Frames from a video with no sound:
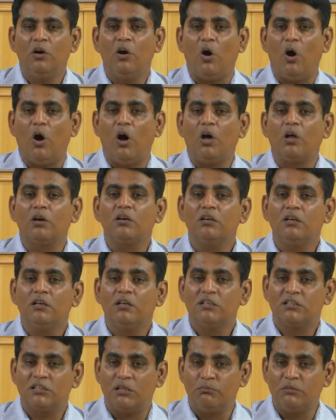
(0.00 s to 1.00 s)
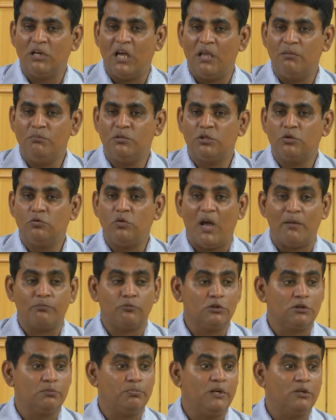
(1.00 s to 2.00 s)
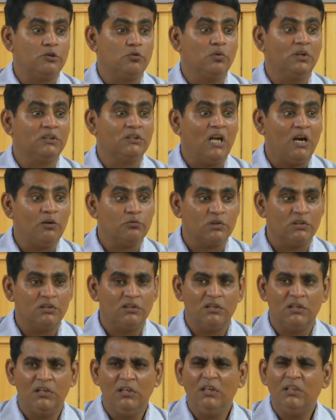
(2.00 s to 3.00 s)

or sometimes you have to speak to 1,000.